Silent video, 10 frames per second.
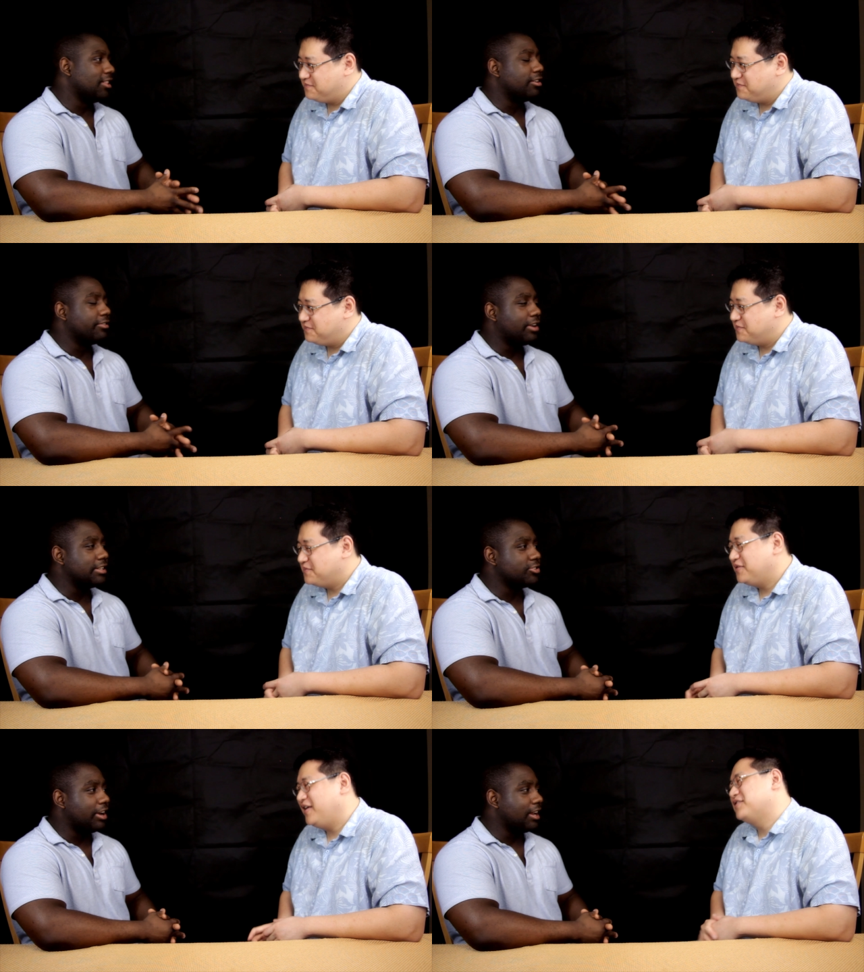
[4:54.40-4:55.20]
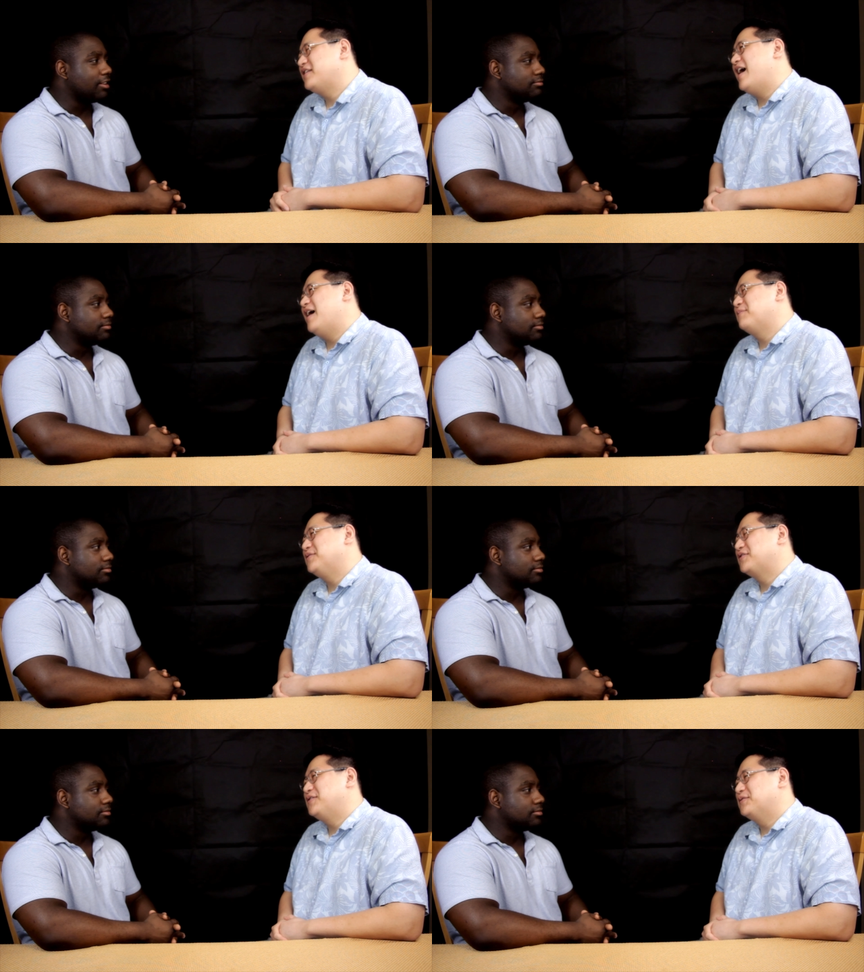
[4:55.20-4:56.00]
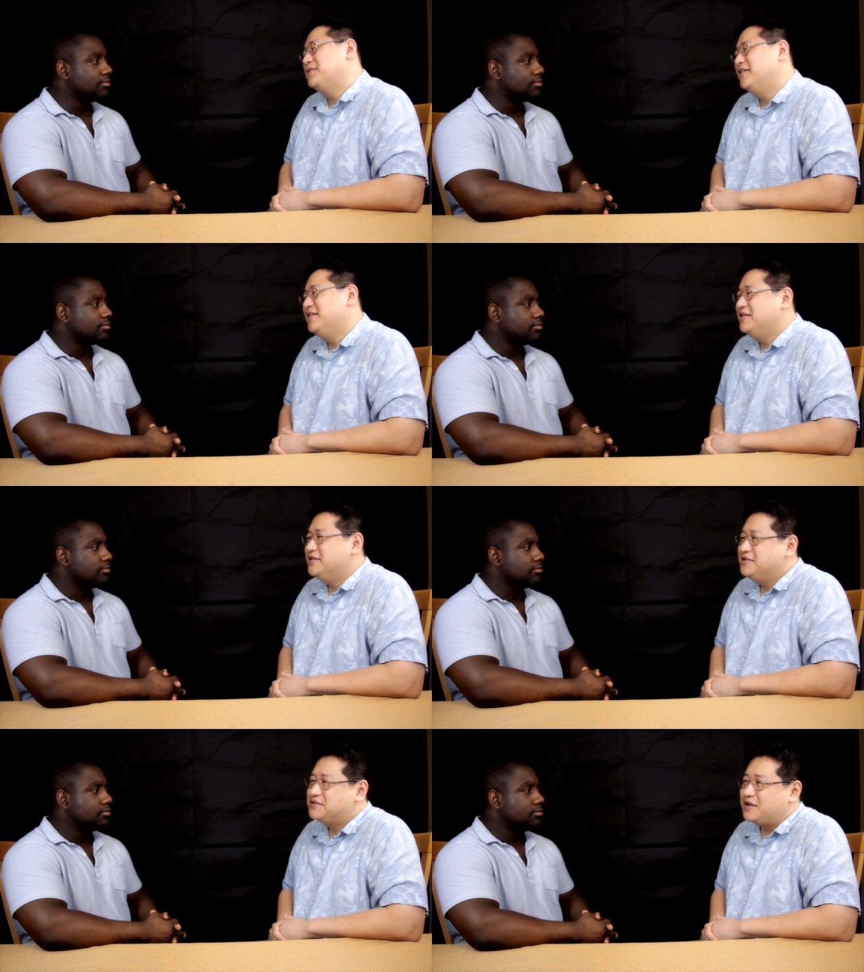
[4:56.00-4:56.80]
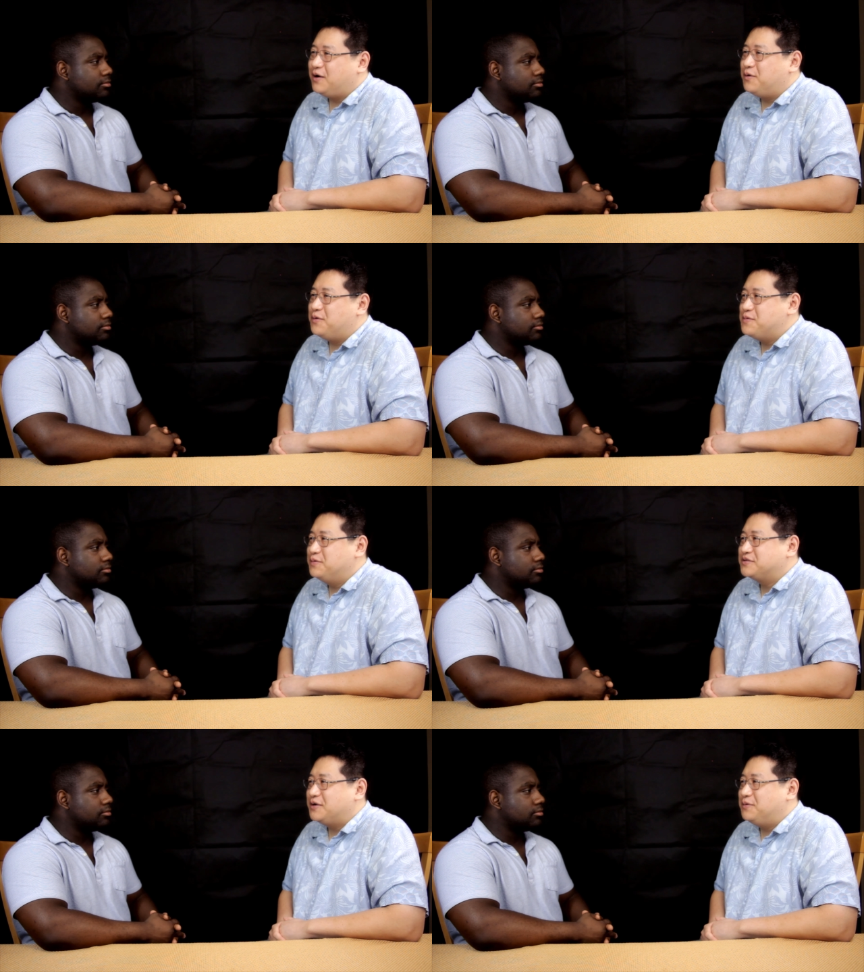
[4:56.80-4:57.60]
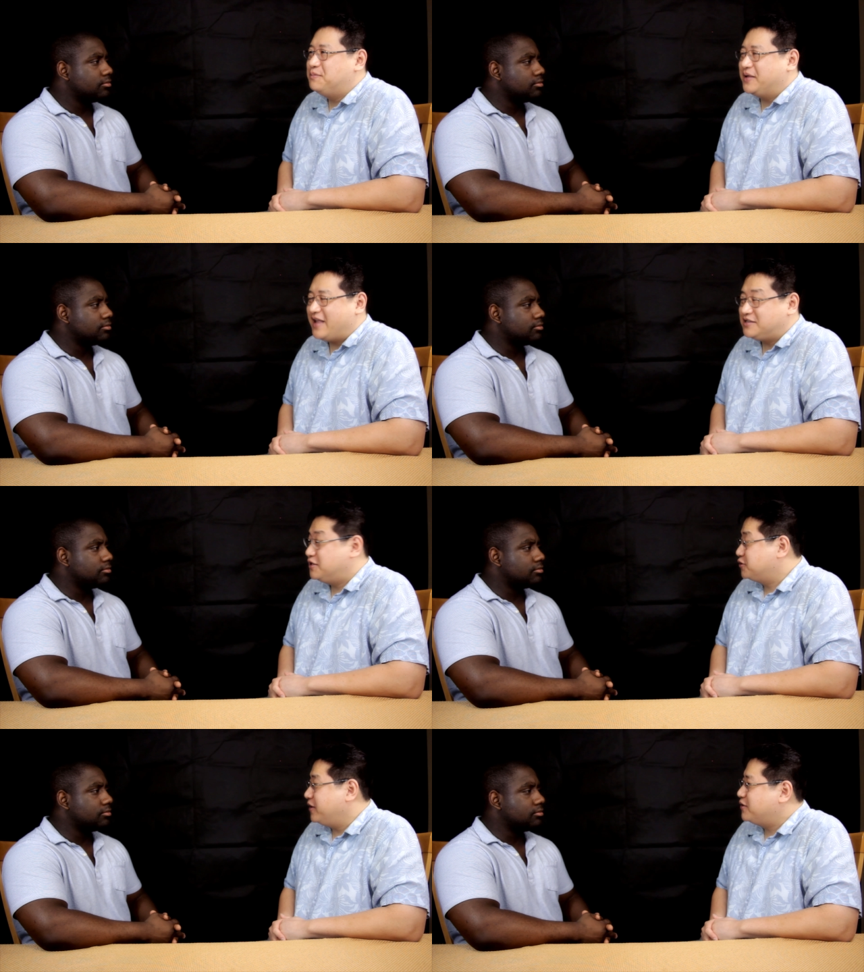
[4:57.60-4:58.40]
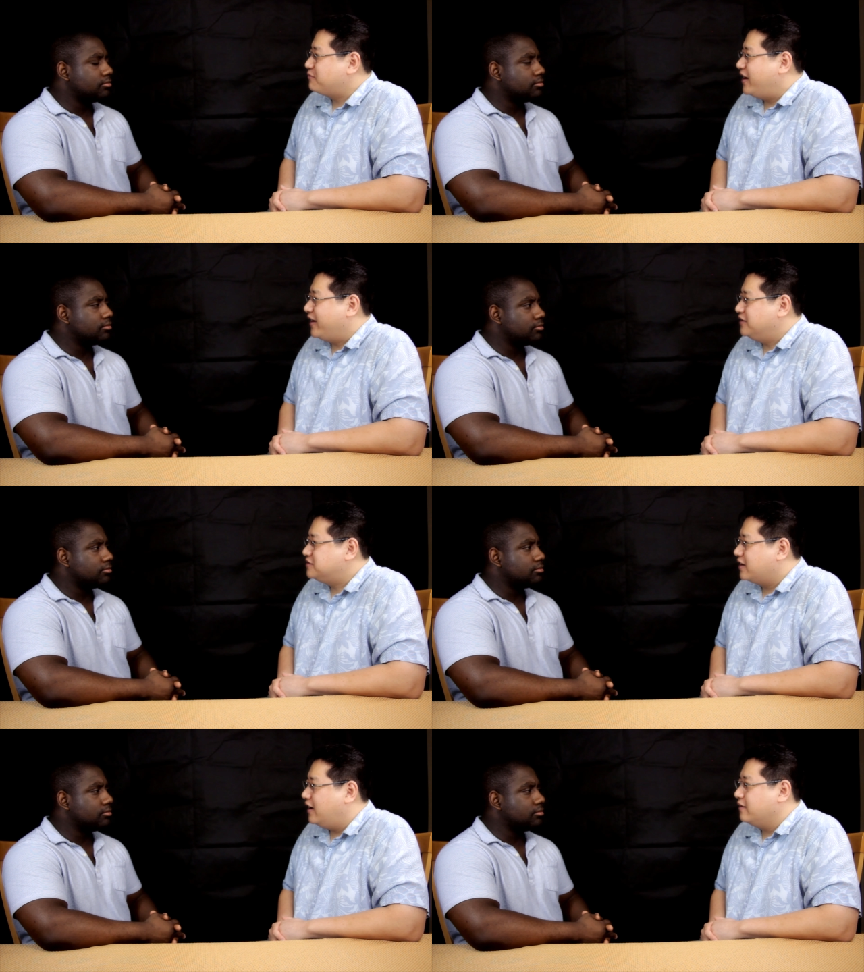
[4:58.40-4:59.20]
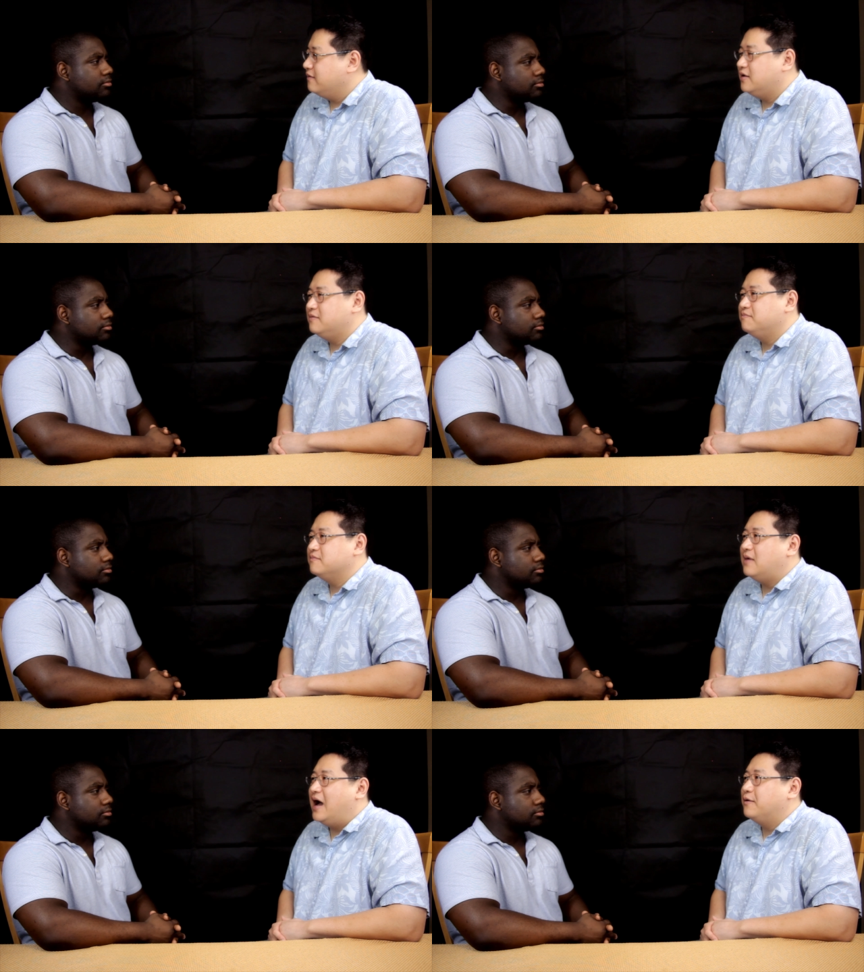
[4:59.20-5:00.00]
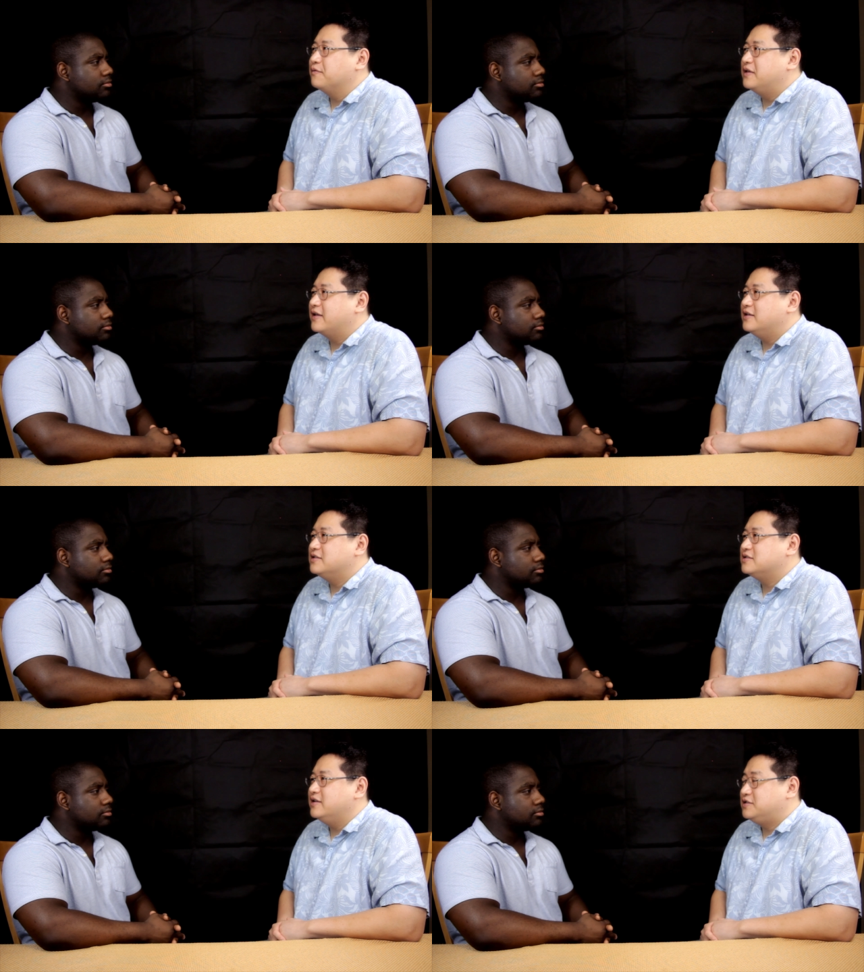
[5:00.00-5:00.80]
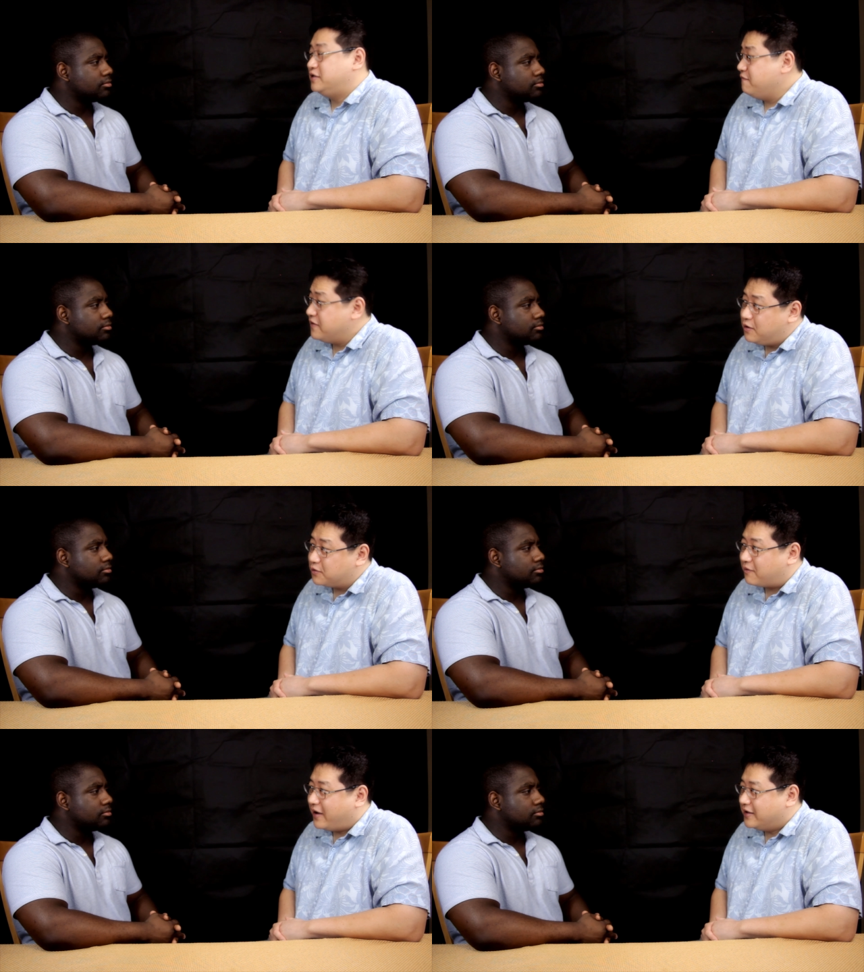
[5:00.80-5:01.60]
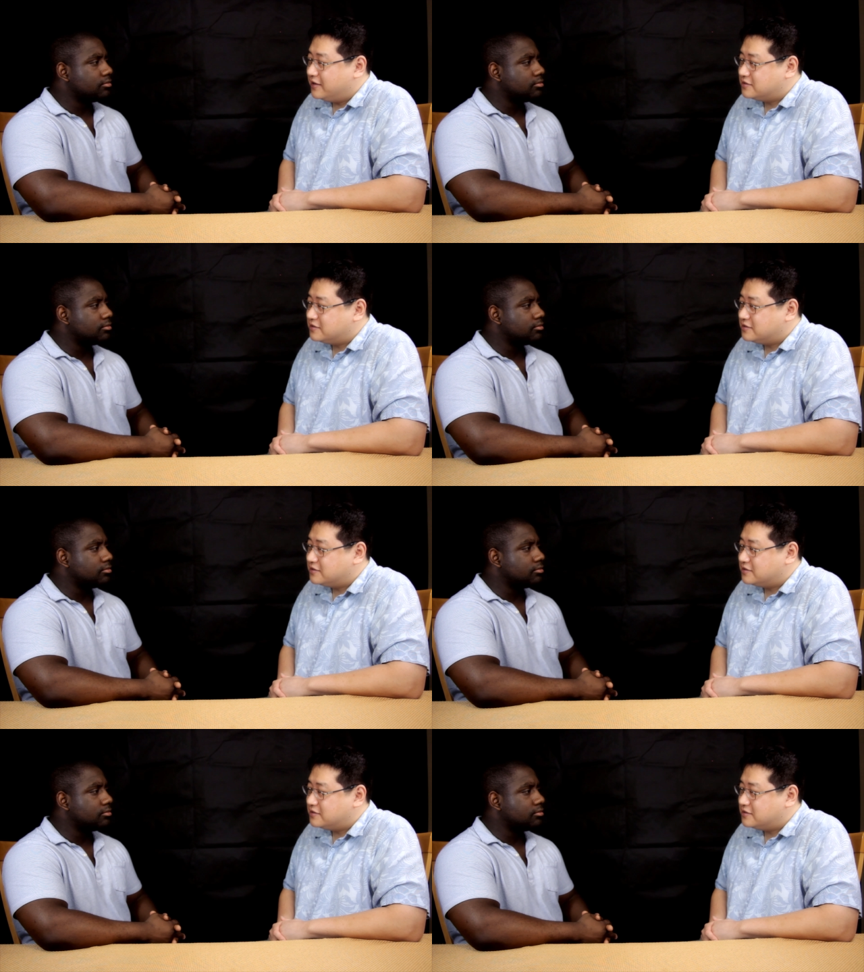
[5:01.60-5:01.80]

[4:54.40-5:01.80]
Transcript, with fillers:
Speaker 1: a little frustrating. Yes,
Speaker 2: that happens too. So, so, but that's the trick to writing isekai. Mm-hmm. I don't think it's, it's, difficult to write